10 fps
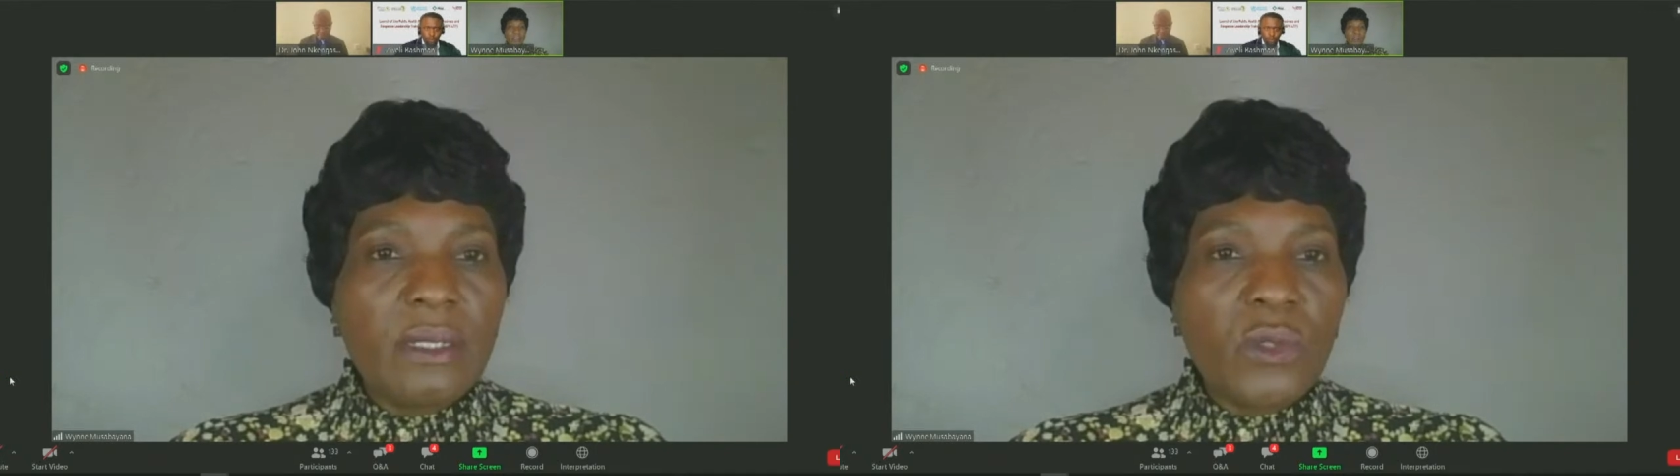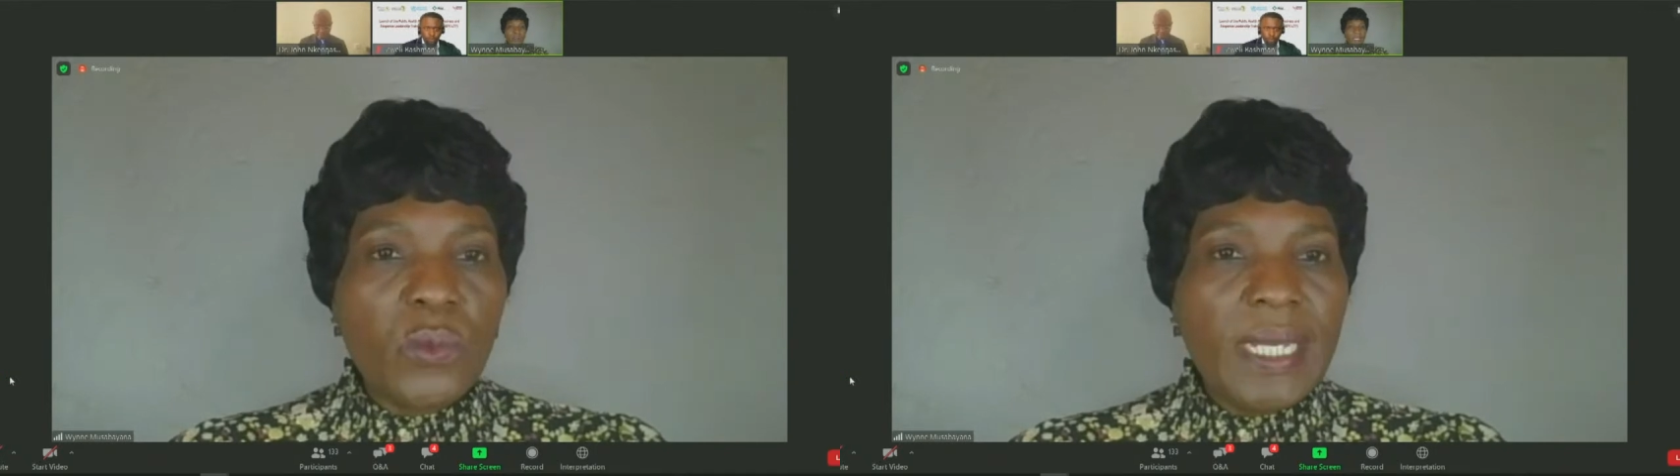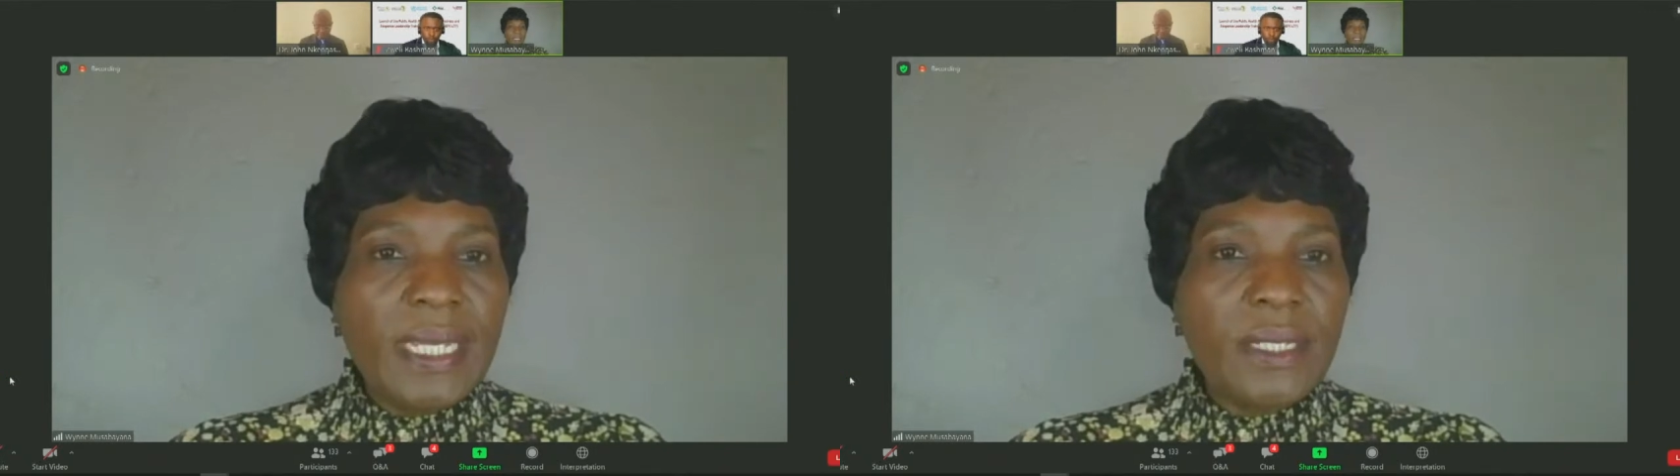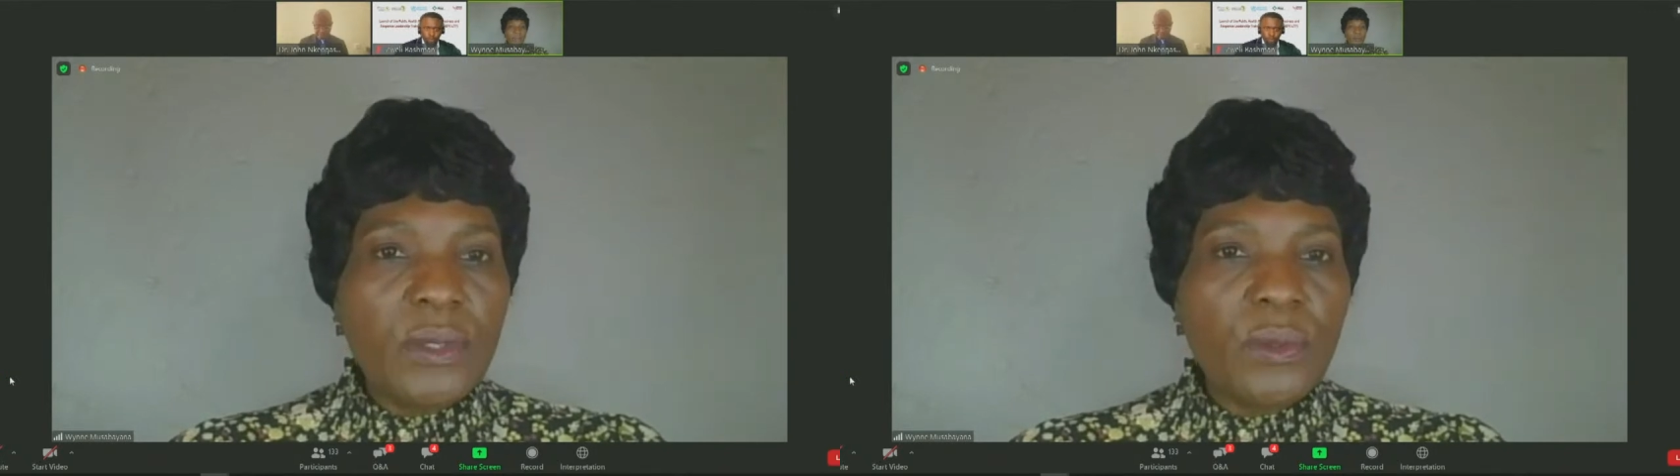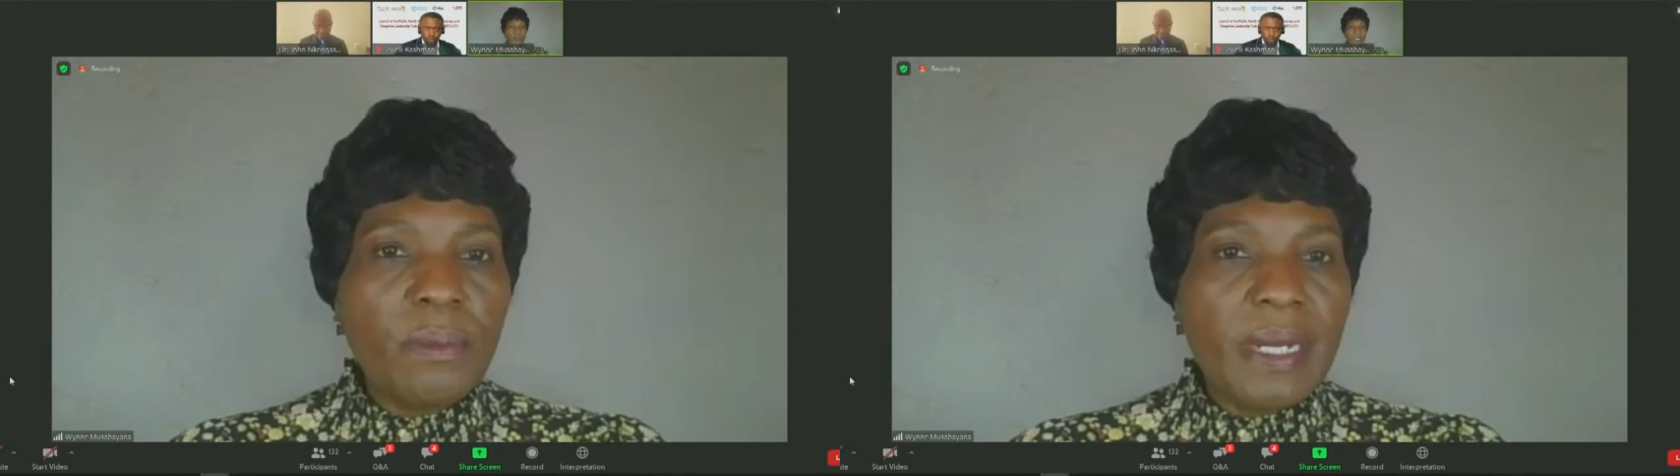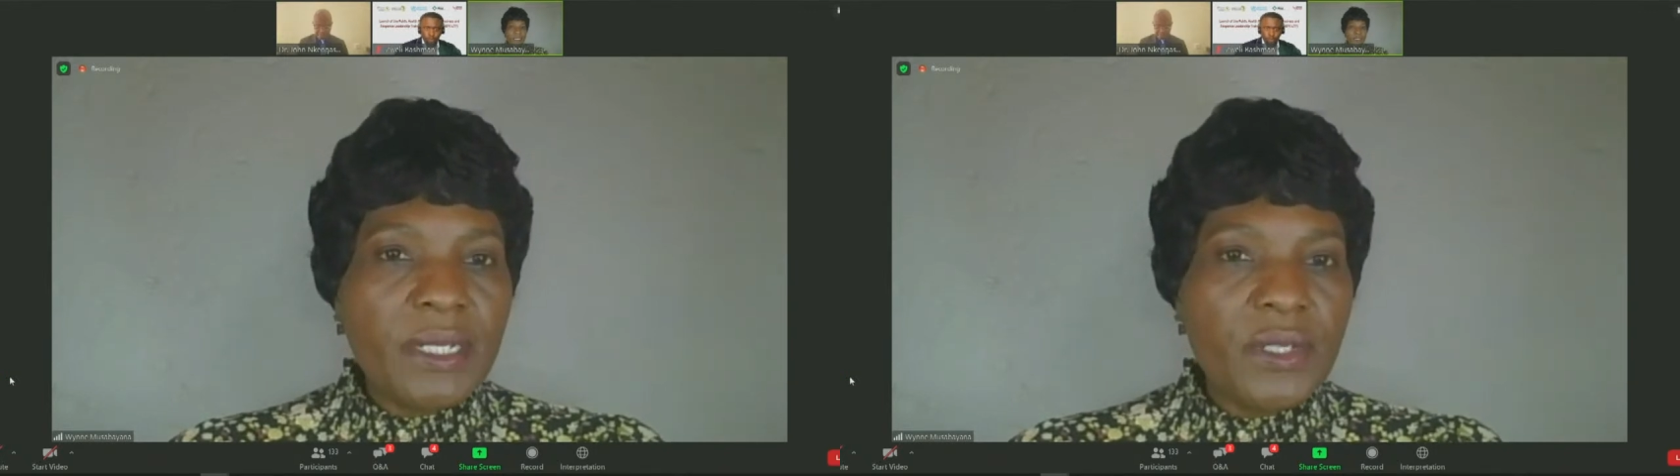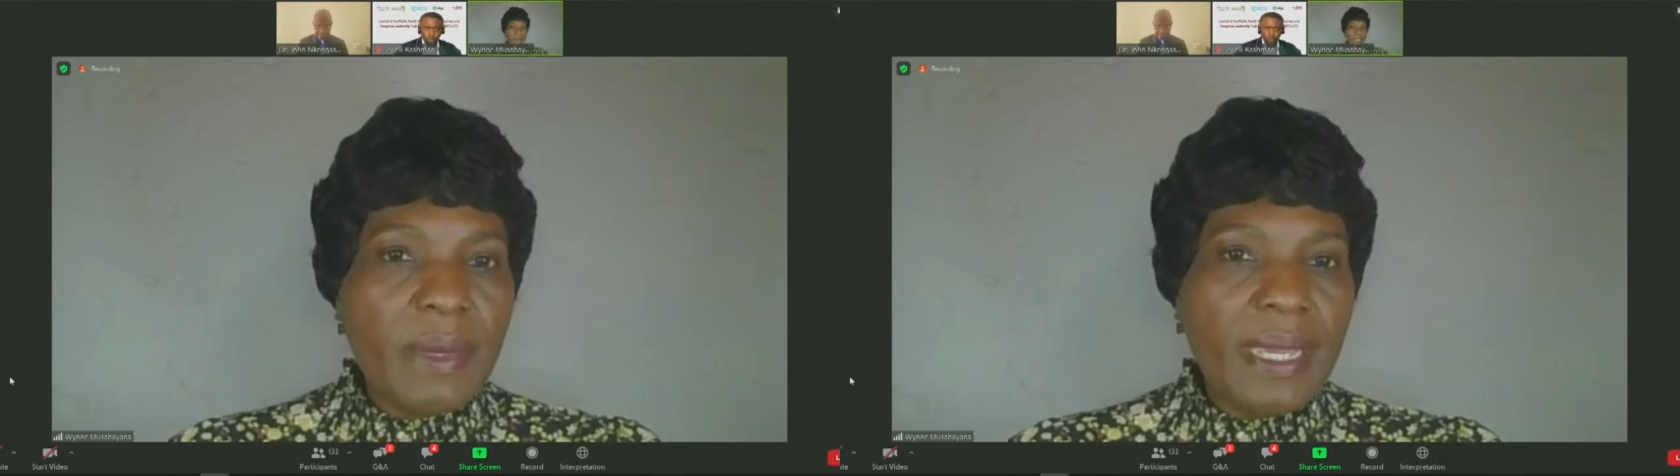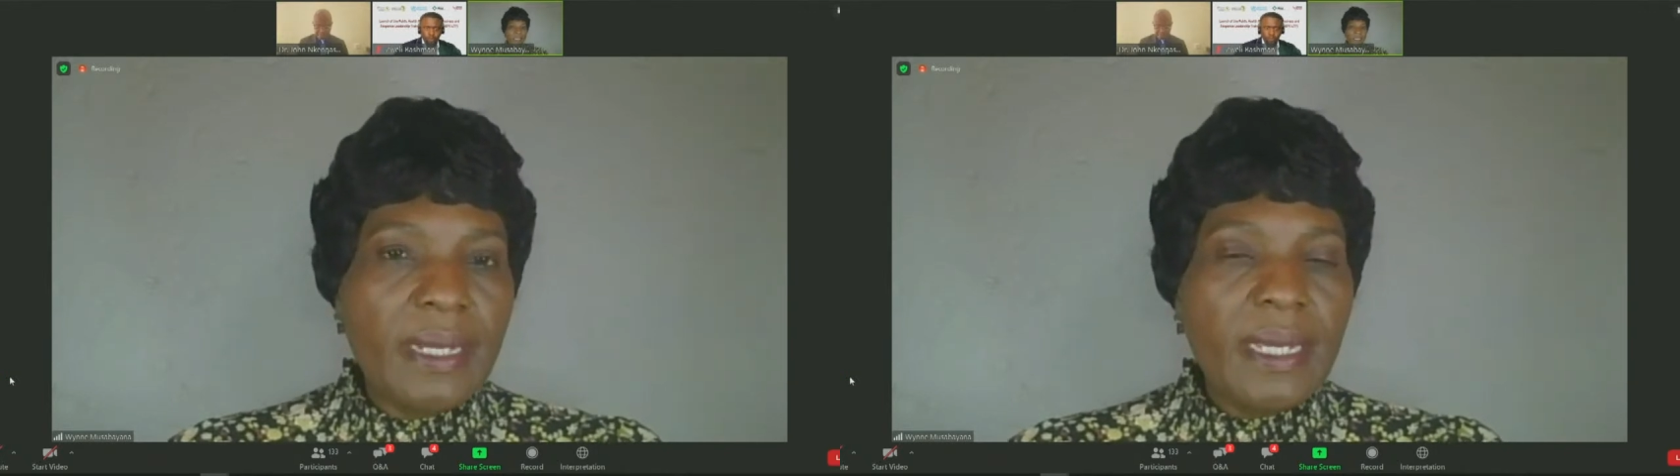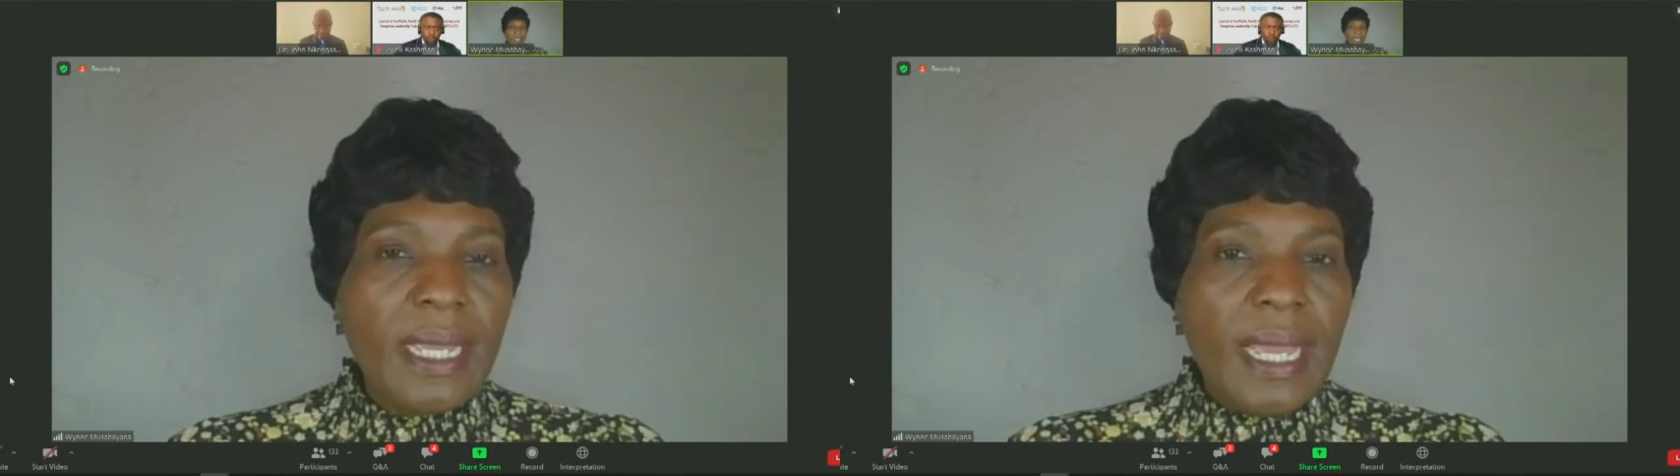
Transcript: Zweletu Bashman,